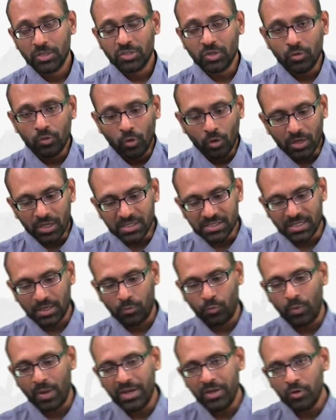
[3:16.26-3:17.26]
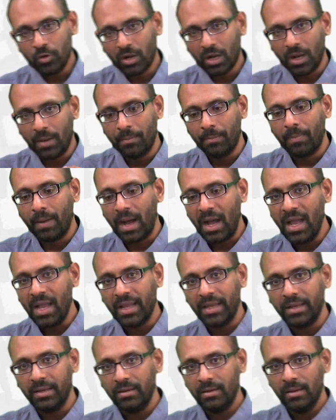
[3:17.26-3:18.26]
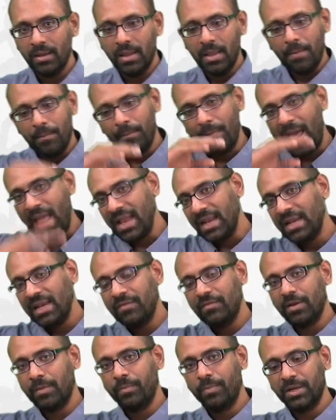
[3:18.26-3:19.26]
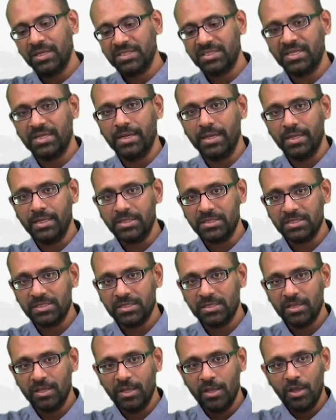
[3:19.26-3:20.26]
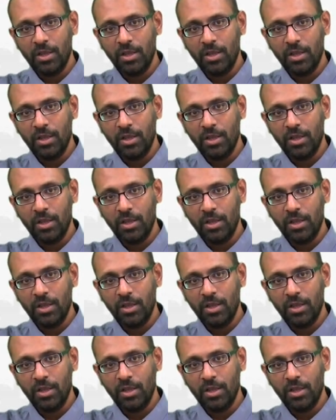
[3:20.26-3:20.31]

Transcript: So notice that when you combine MAC level burstiness